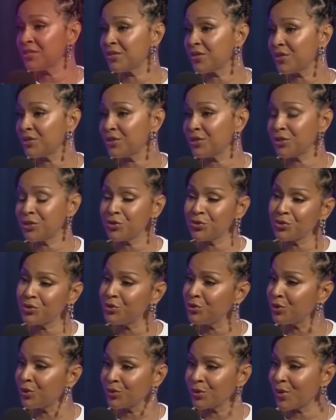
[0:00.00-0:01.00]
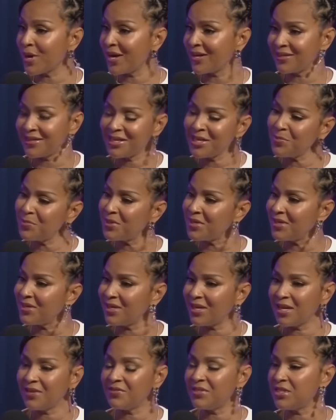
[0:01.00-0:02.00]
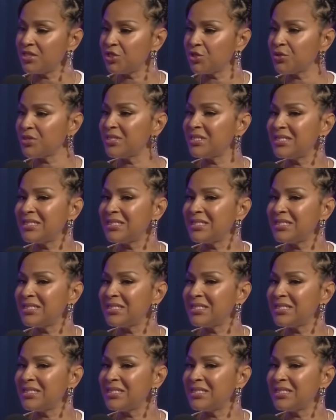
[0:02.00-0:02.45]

Lisa's comments fueled the fire so much that